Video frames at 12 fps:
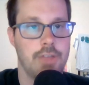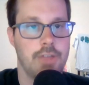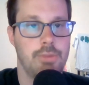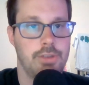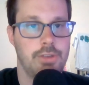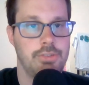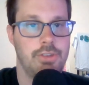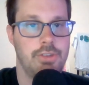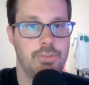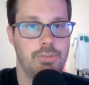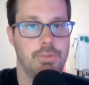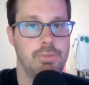why I
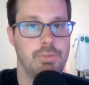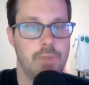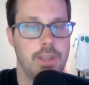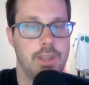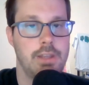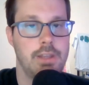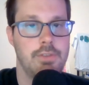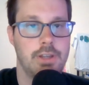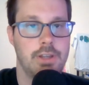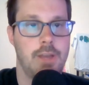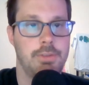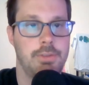suggest when you write even
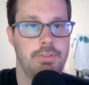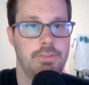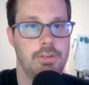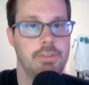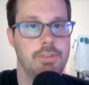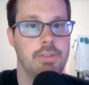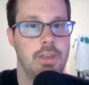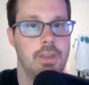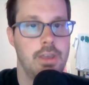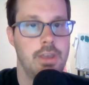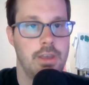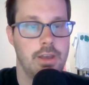comic series,
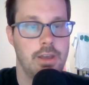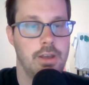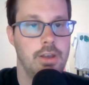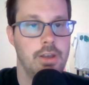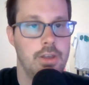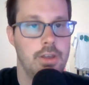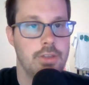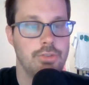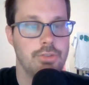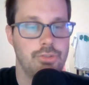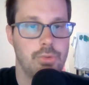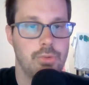the
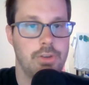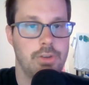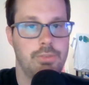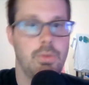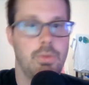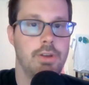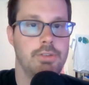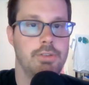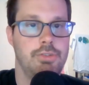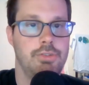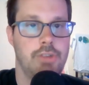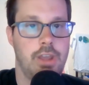shortest one
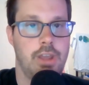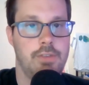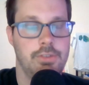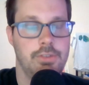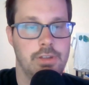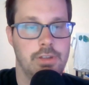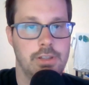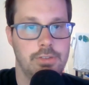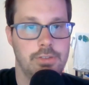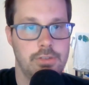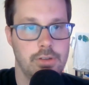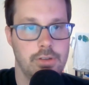you should have is at
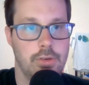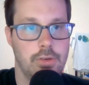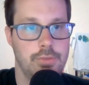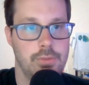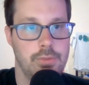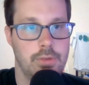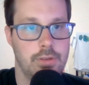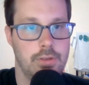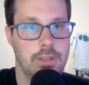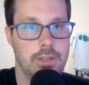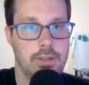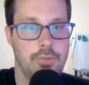least, you know, if you
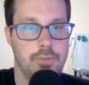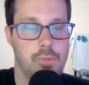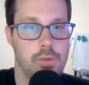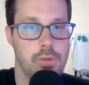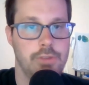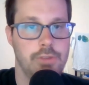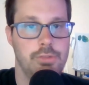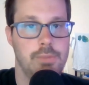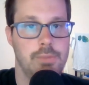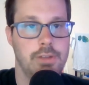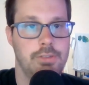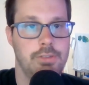like a 4-issue
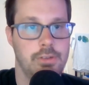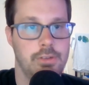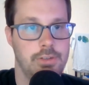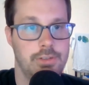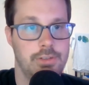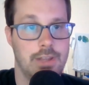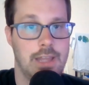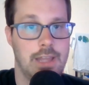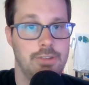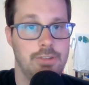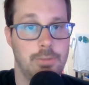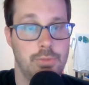miniseries that
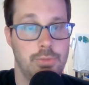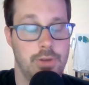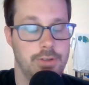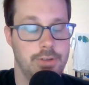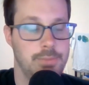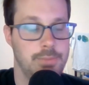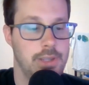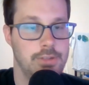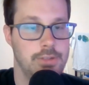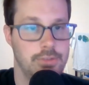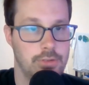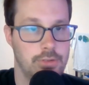adds up to 100
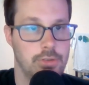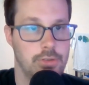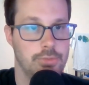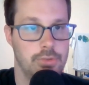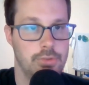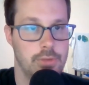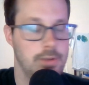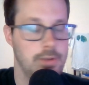pages or close to it.